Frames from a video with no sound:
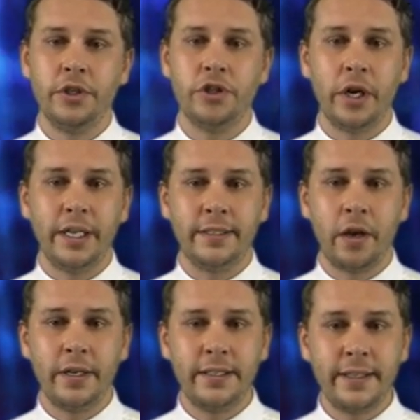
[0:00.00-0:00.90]
Chinese
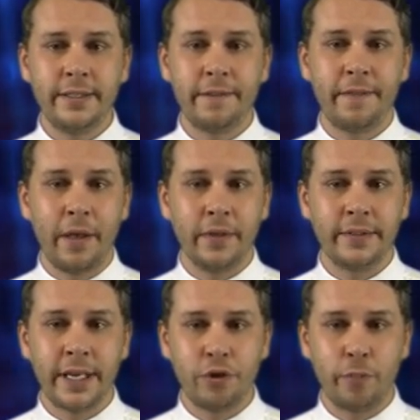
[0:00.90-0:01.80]
scientists have found that
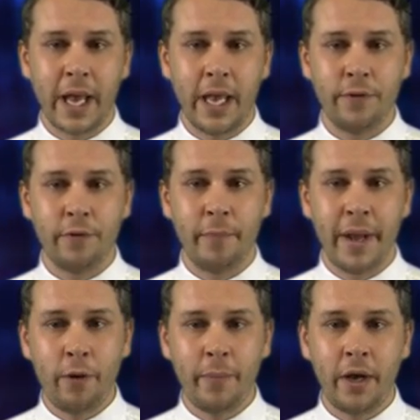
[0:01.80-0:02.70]
sexual behaviour of
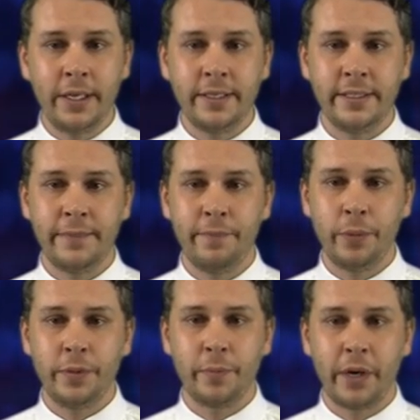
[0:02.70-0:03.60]
male mice is
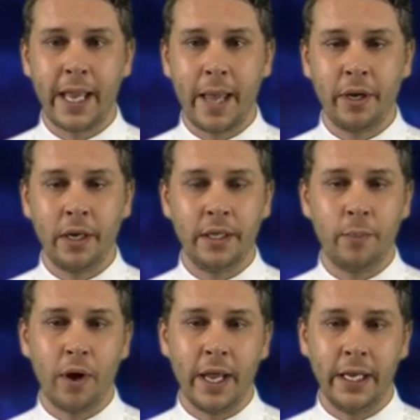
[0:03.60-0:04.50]
influenced by a chemical in the
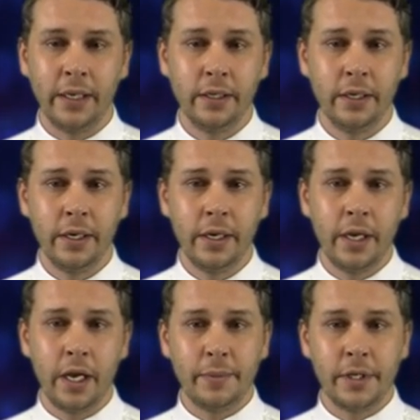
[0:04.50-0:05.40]
brain.
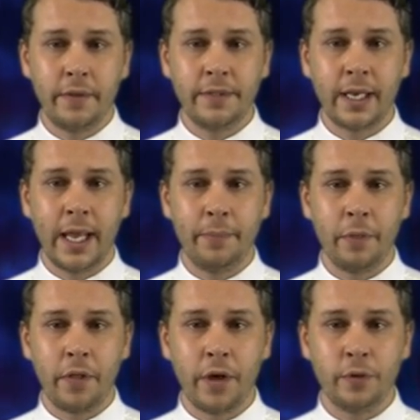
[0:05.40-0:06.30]
Observers claim
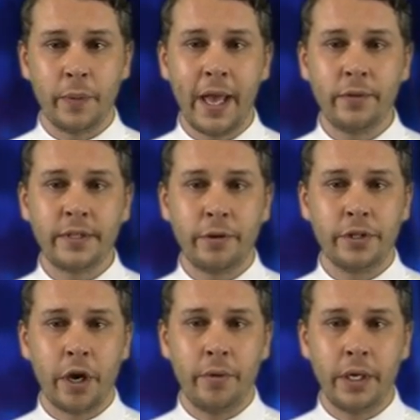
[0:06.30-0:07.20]
that those without
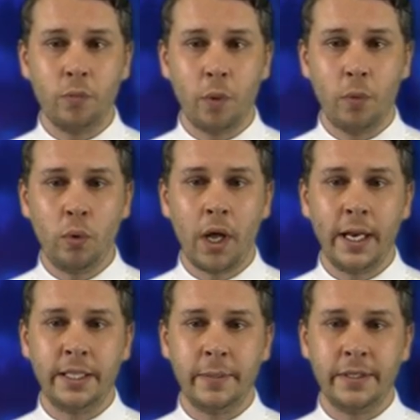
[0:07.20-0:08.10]
serotonin were more
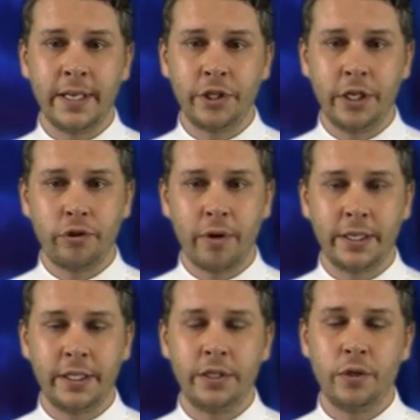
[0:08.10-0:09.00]
likely to be sexually
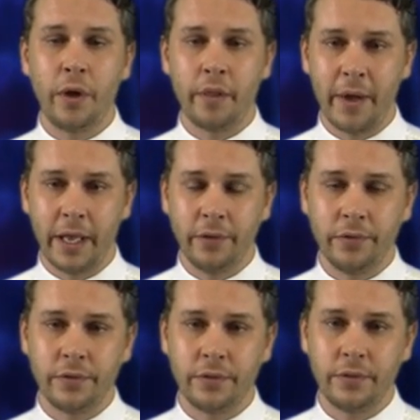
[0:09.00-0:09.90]
attracted to other
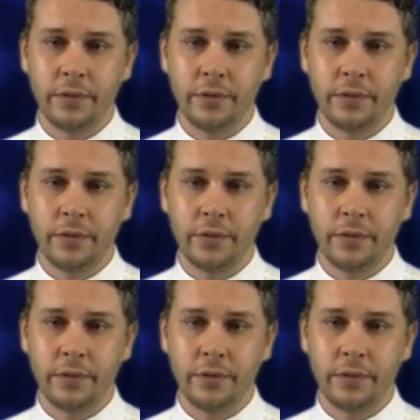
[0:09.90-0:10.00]
males.